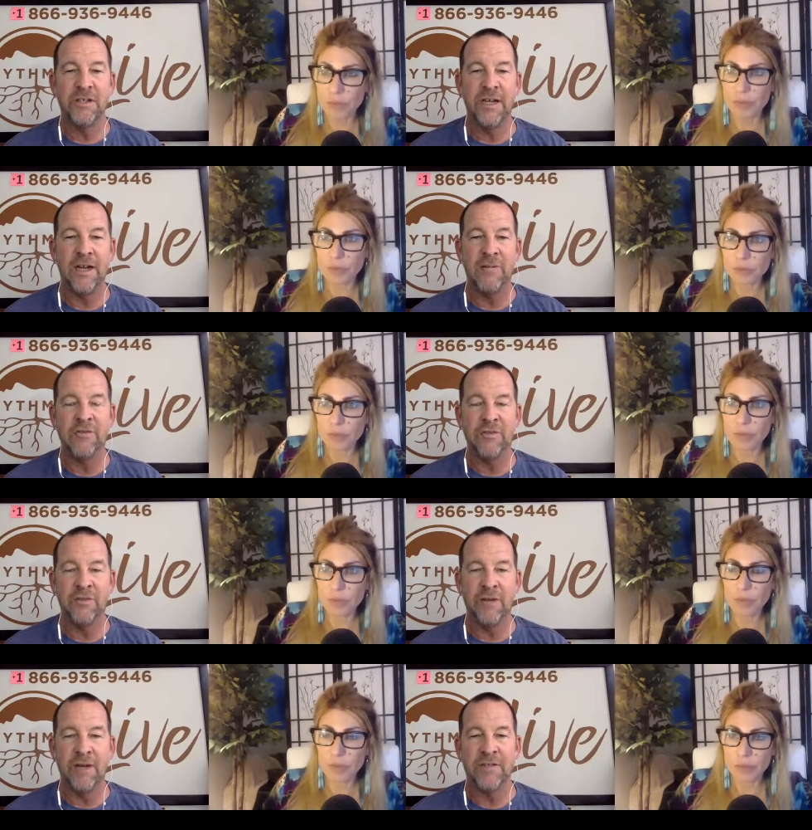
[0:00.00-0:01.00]
Speaker 1: and I was the
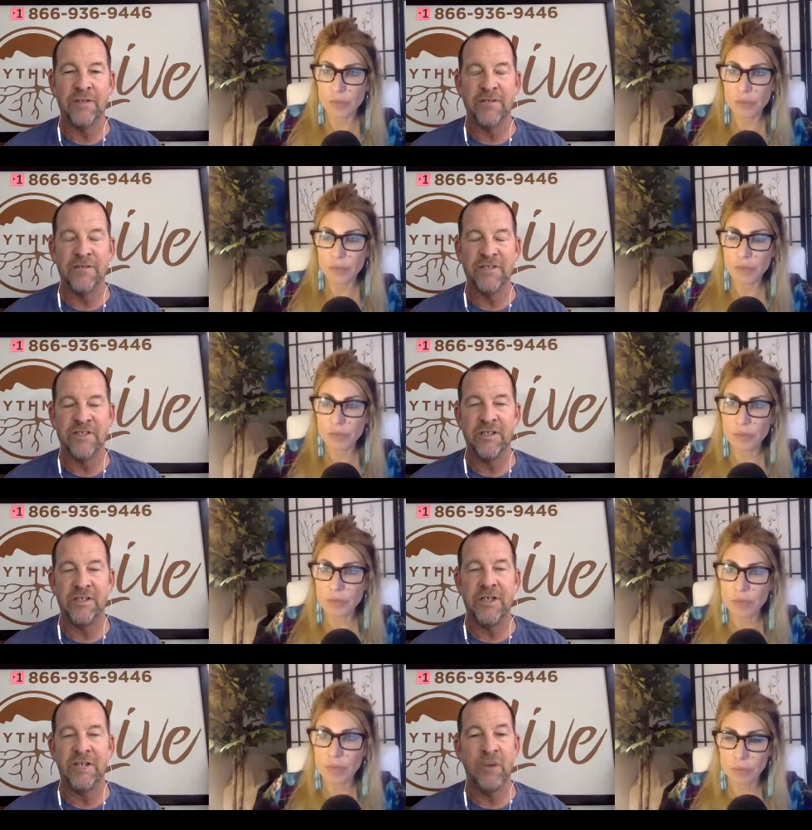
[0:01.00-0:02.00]
director of the
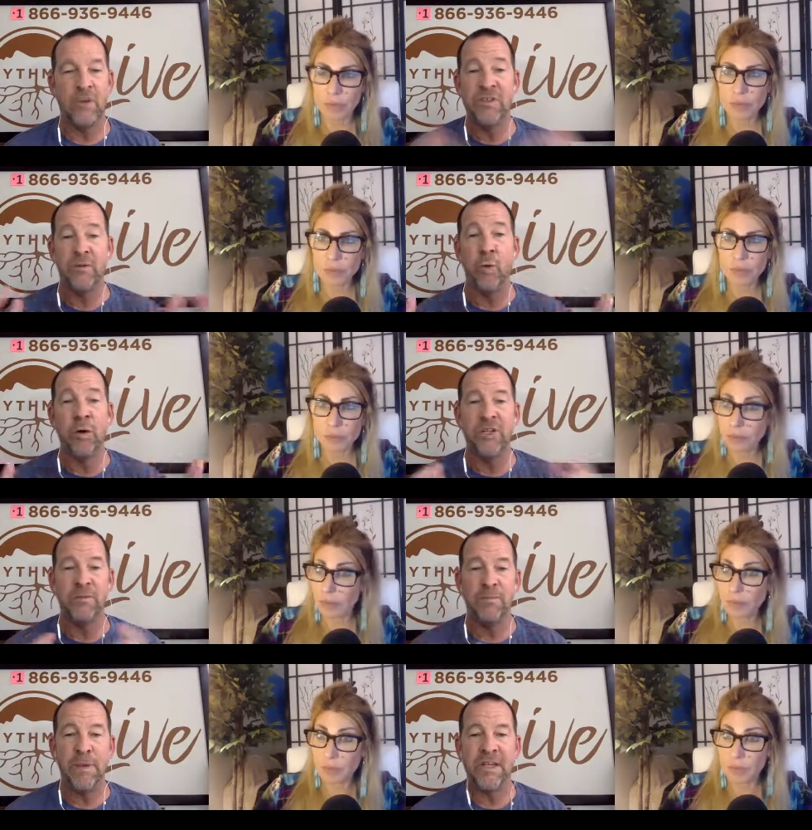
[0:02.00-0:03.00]
facility. So I wasn't working
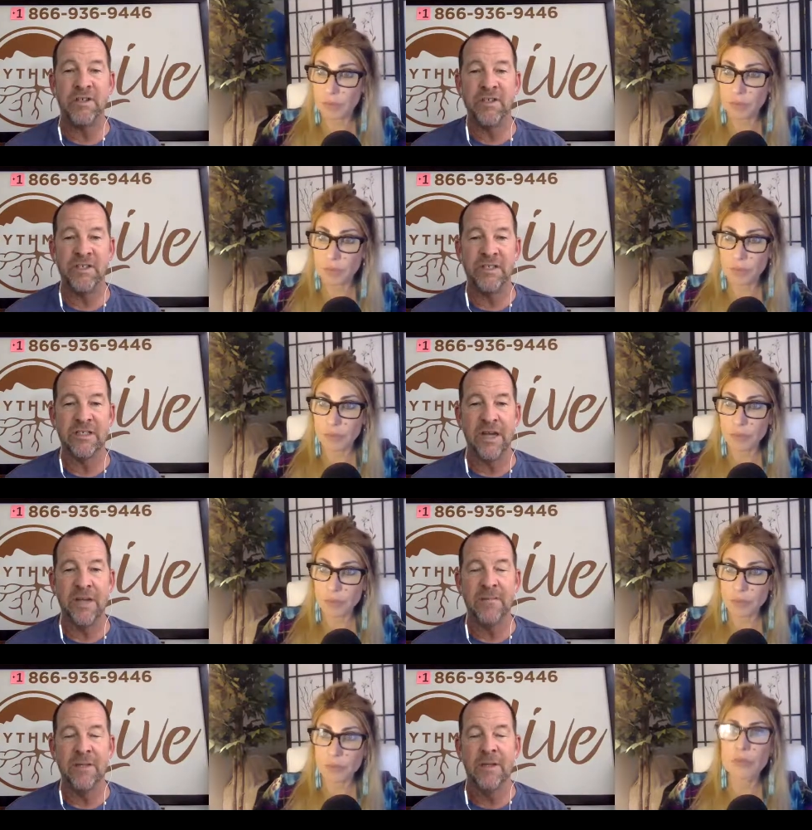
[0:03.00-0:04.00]
with patients at the
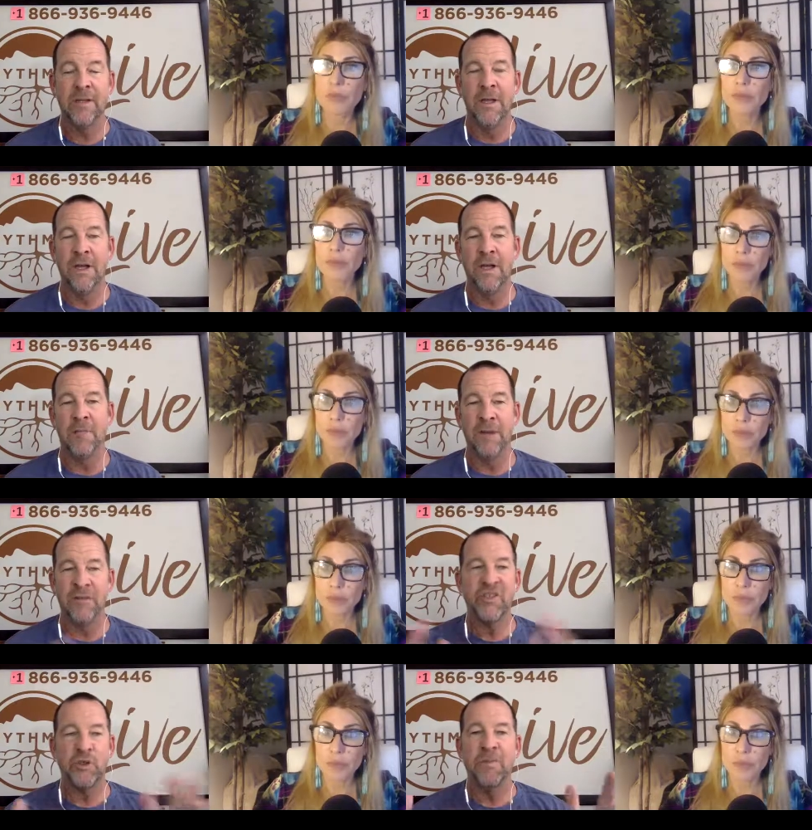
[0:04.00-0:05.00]
time, but I
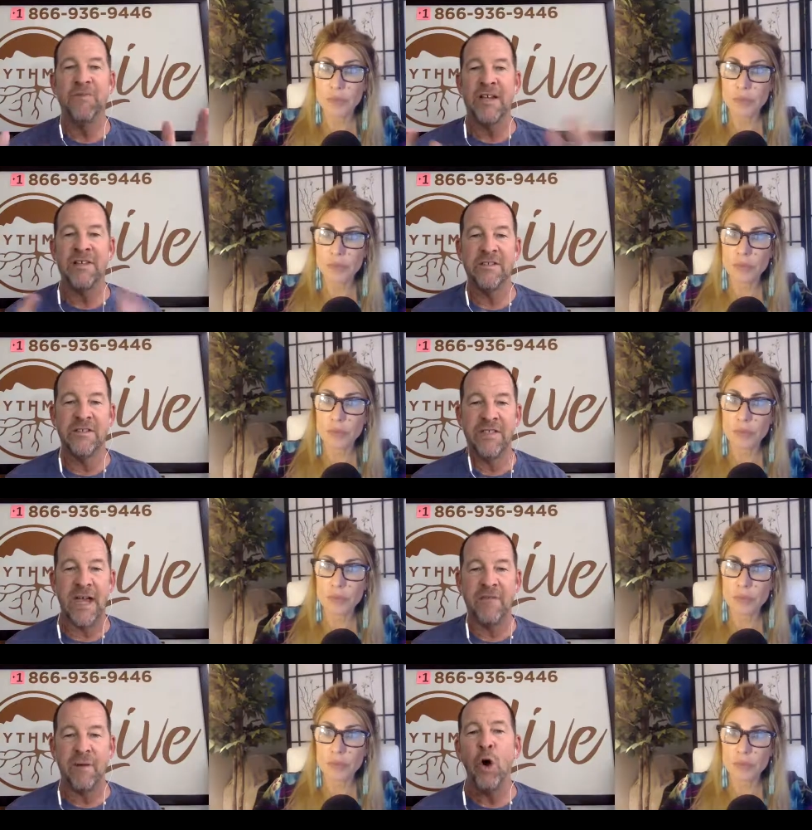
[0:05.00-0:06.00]
was just supervising the
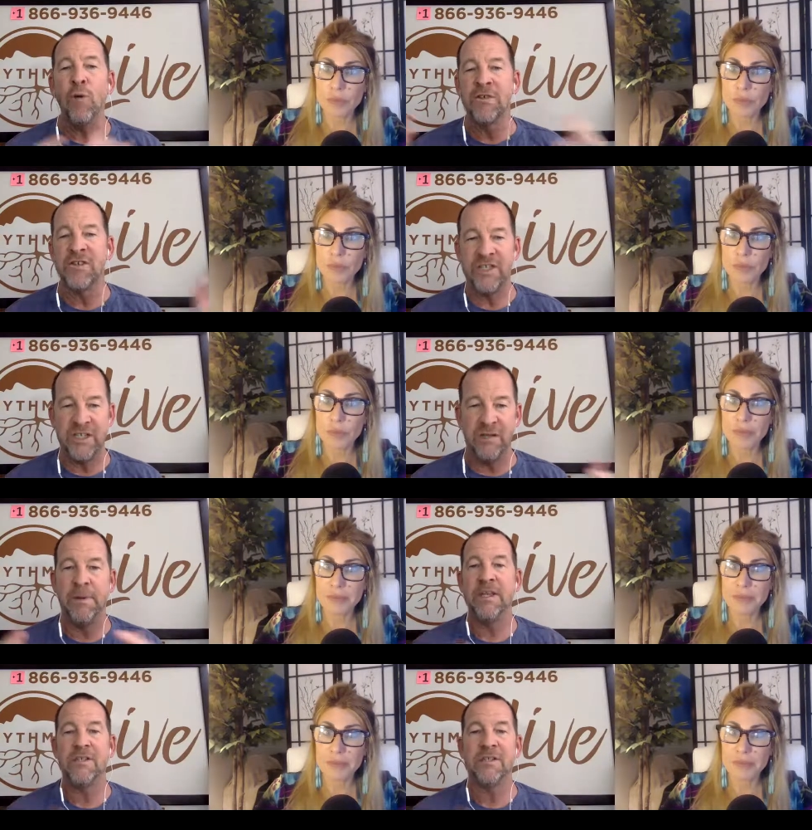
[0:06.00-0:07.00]
staff. I would oversee the
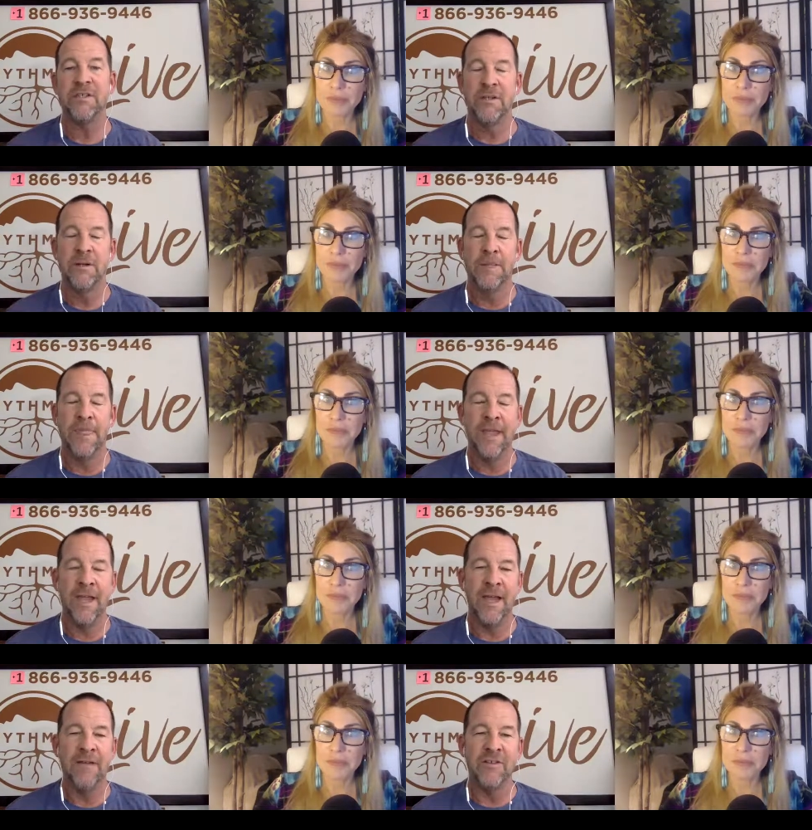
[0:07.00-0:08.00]
patients.
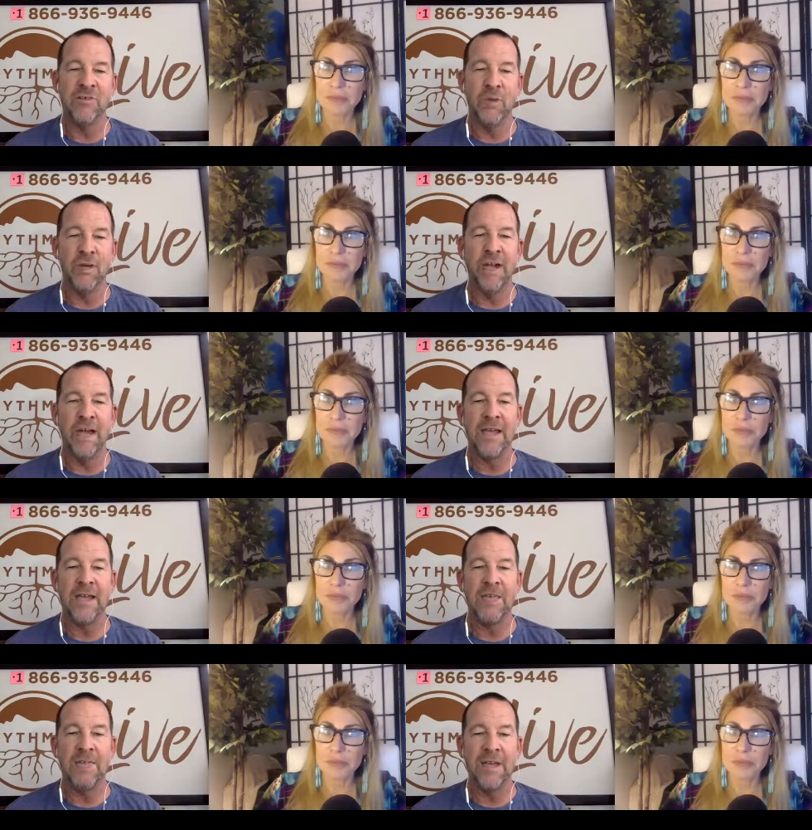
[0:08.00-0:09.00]
And this one guy
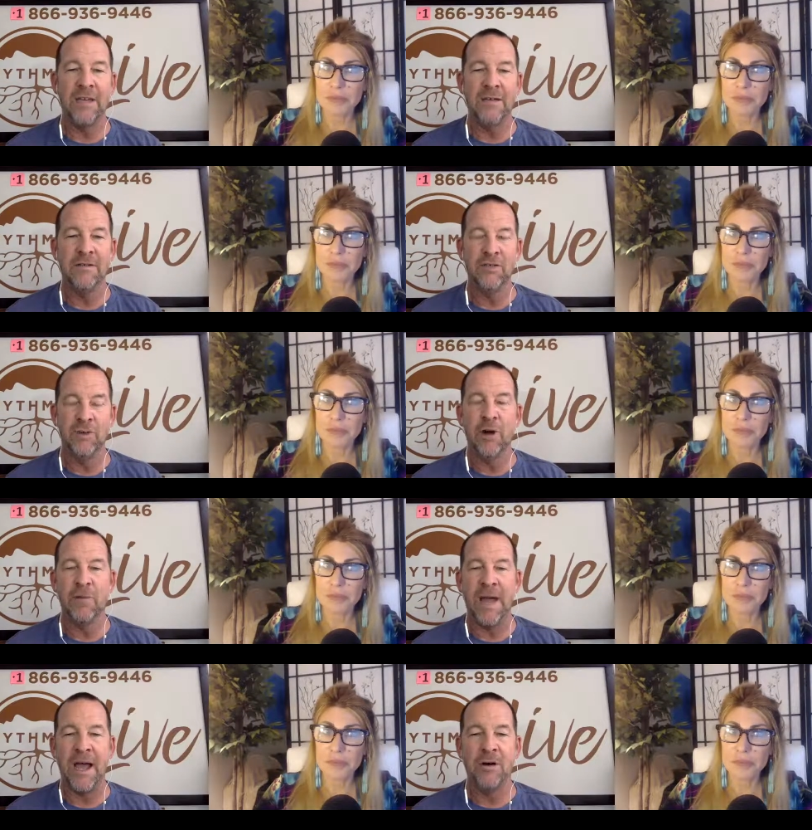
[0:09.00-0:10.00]
came in,
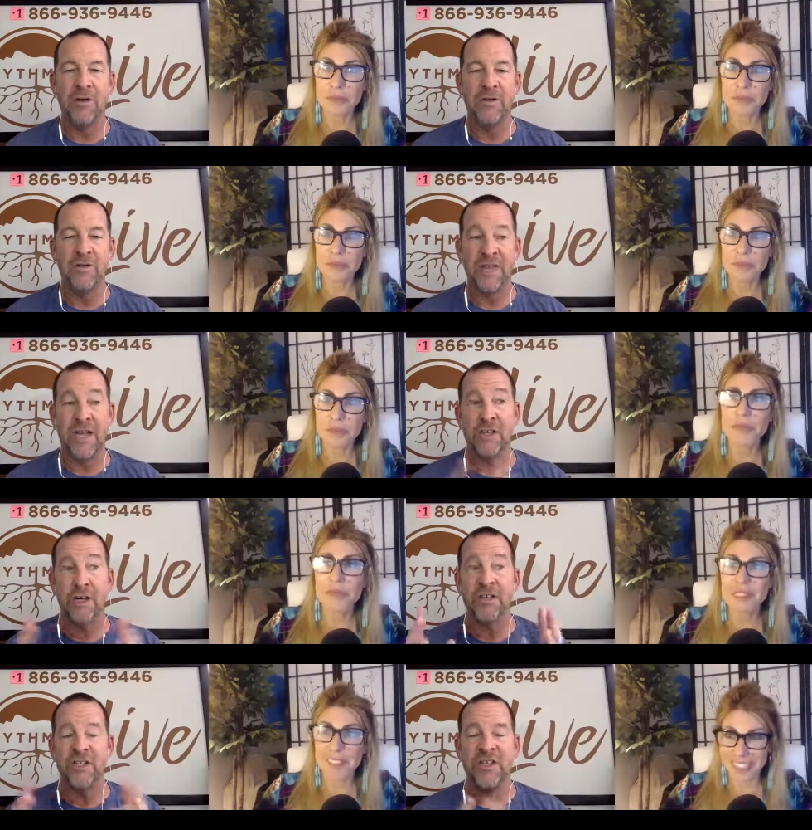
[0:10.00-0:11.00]
Gerard Powell, who's actually
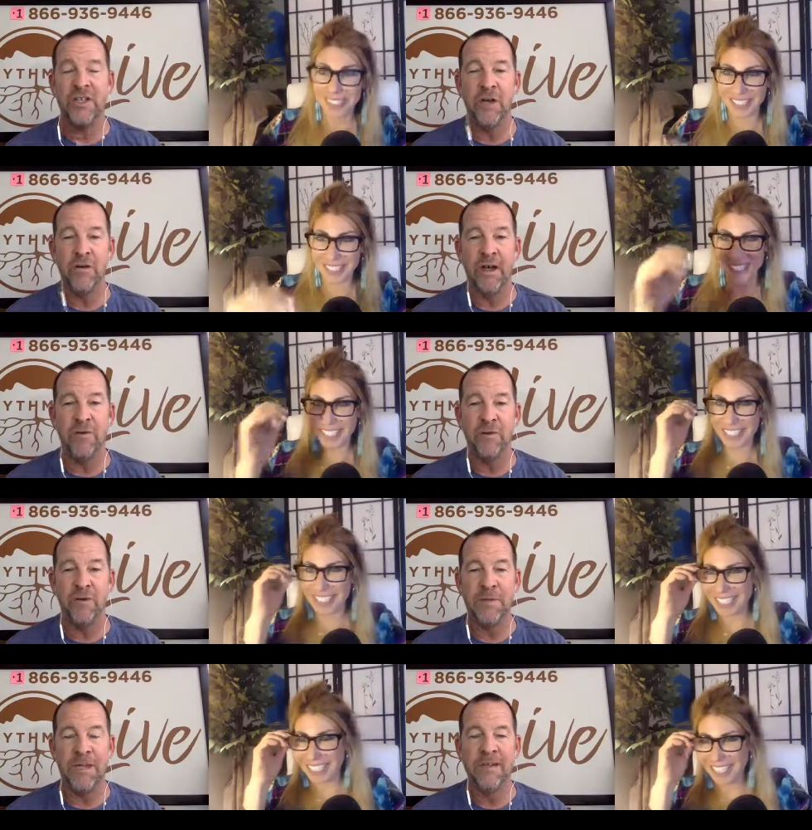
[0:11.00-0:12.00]
our CEO now of
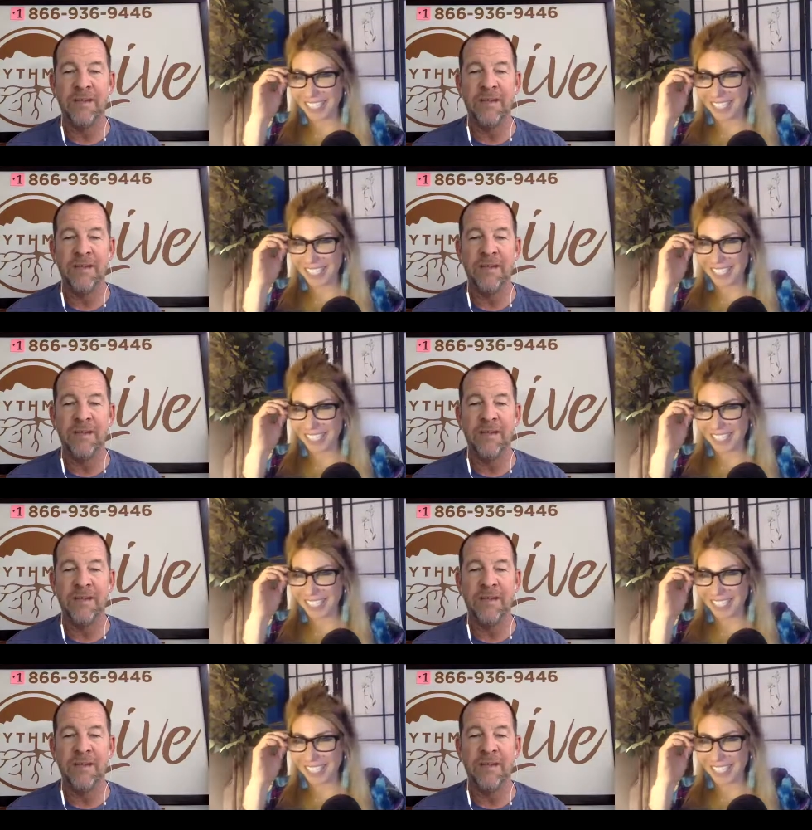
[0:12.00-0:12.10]
Rhythmia,